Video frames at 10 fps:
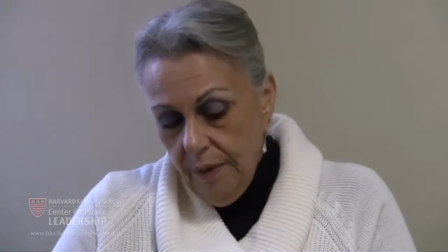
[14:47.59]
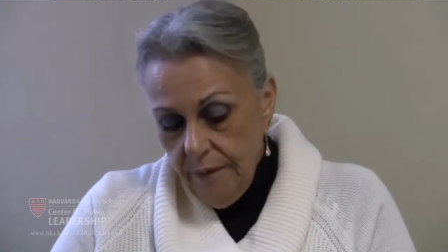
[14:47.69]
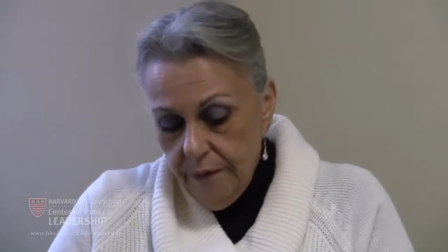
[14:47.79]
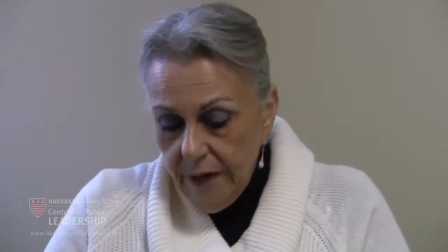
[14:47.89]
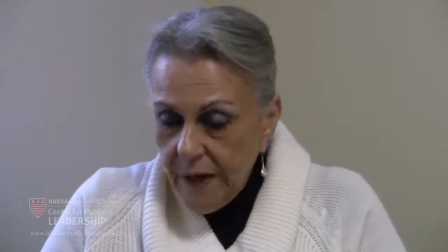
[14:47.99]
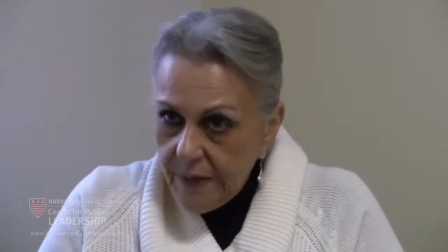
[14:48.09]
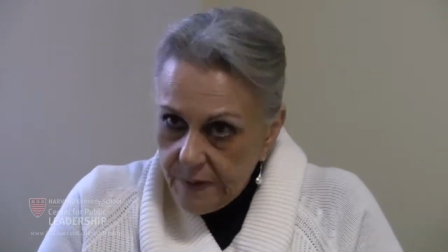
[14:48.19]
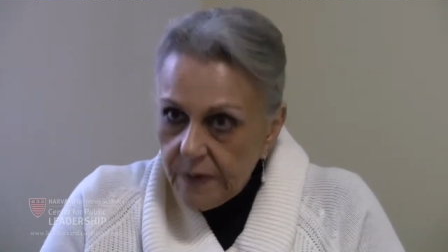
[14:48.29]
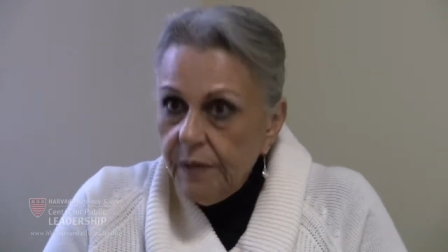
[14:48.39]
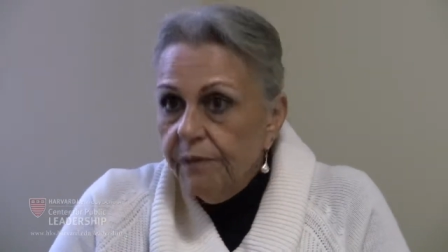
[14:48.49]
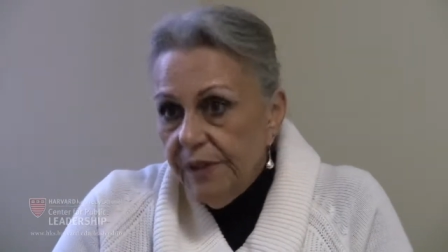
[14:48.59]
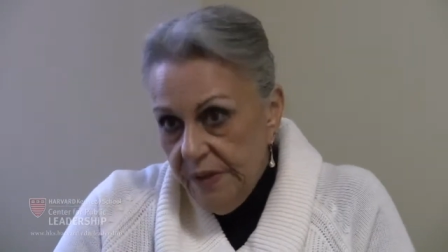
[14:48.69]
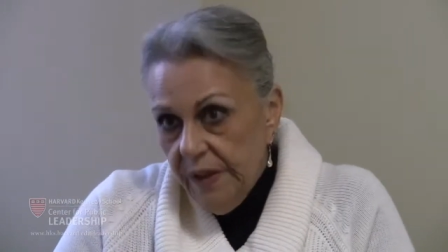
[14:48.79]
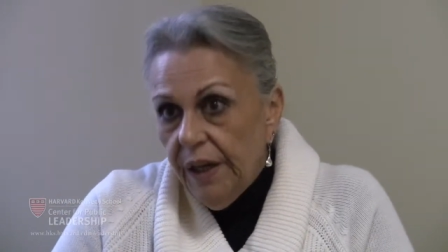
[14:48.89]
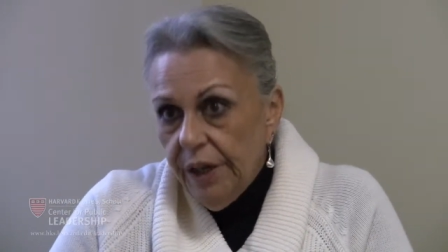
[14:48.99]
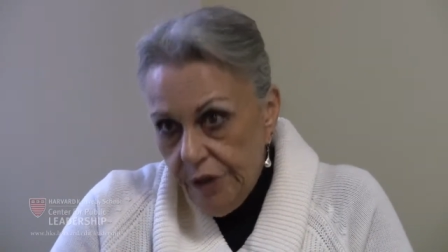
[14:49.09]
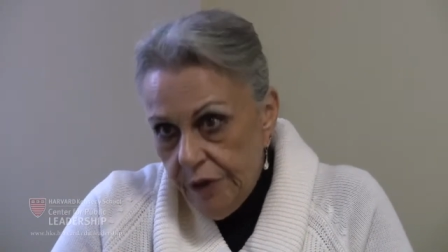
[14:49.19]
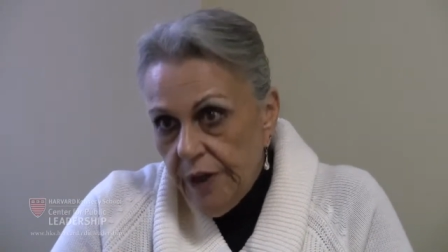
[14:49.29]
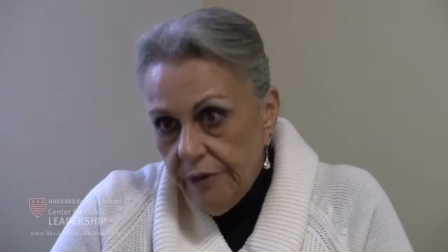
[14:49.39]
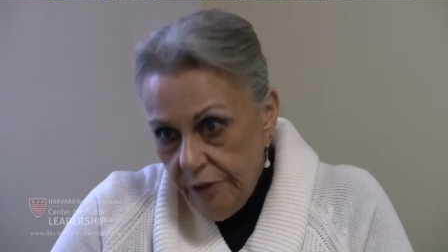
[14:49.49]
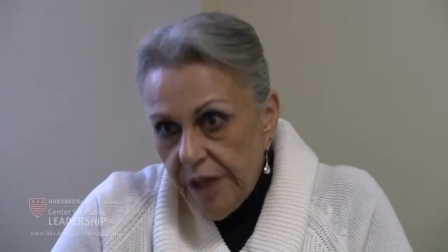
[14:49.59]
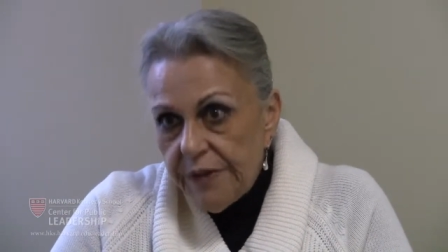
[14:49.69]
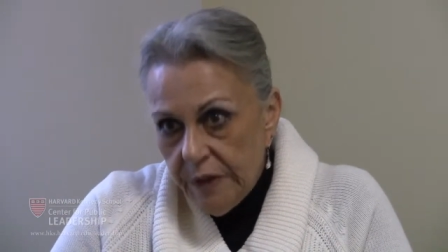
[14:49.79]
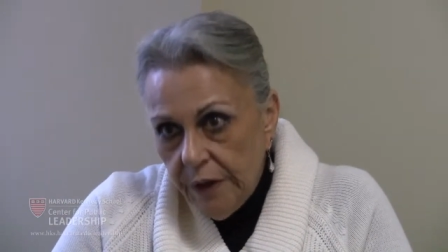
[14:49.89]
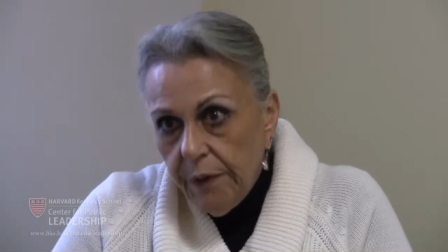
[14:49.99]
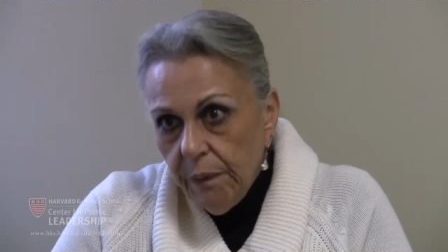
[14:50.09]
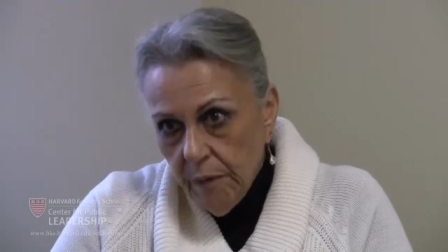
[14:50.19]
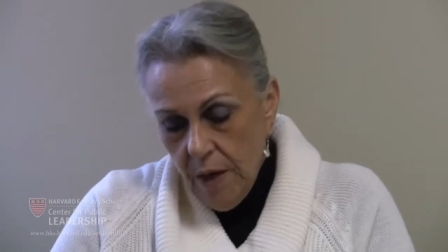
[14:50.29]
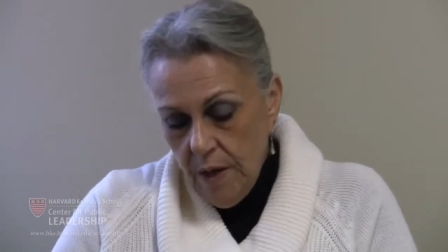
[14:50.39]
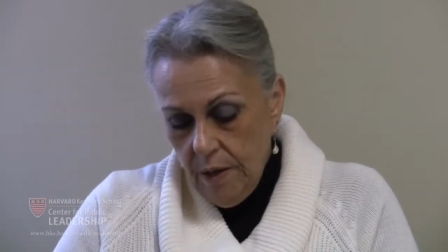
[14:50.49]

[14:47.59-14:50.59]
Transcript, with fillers: the best investigation and rescue,